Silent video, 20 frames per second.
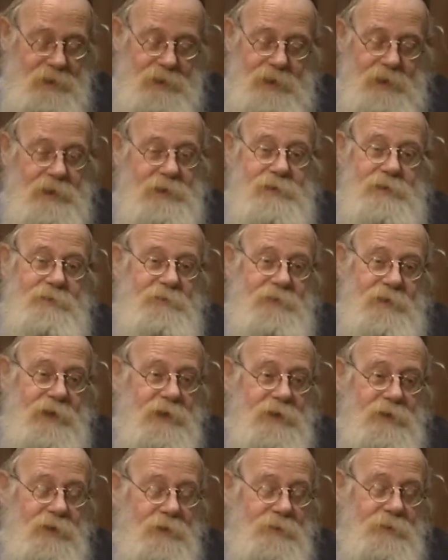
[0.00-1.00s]
and the very
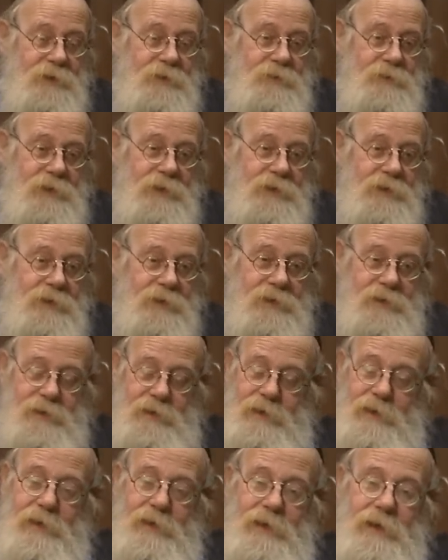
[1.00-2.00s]
common one.
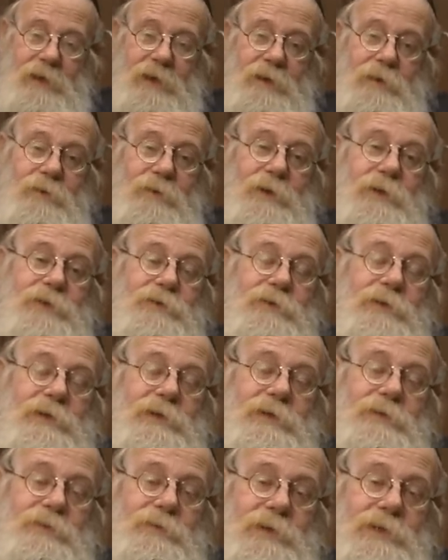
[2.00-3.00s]
When
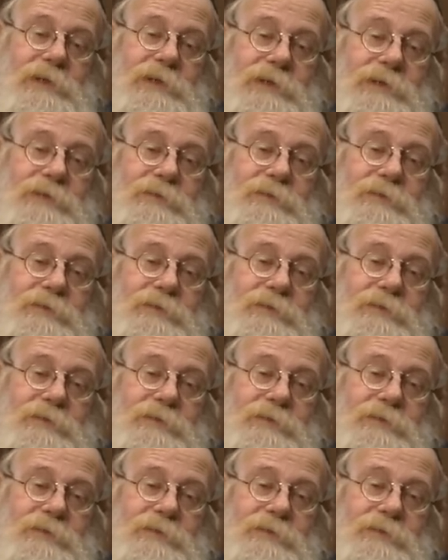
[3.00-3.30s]
does